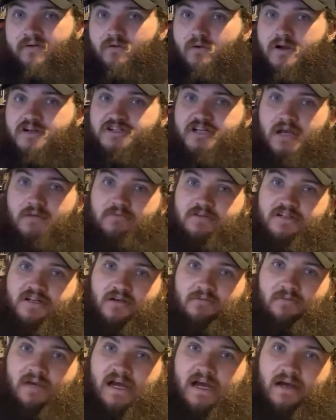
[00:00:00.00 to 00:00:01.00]
Heavyweight
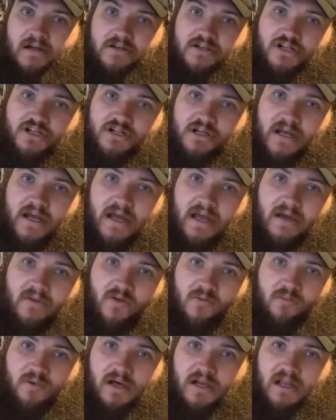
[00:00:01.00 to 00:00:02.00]
Championship match
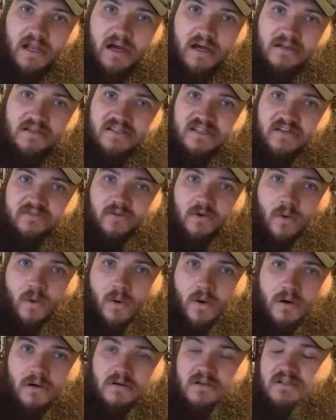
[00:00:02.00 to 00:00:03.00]
and the Bloodline Civil
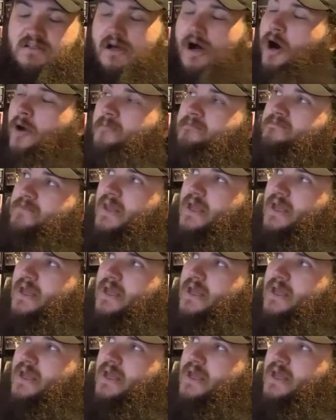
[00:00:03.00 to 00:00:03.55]
War. So,